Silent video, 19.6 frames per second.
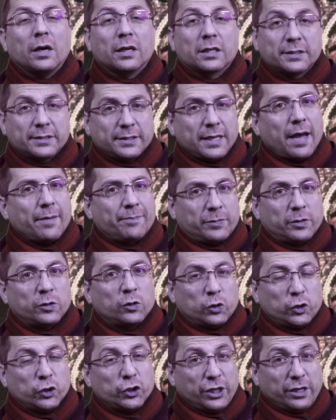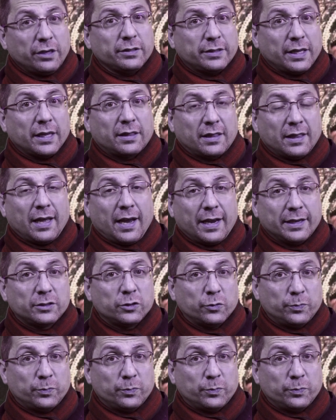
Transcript: accept to share that light,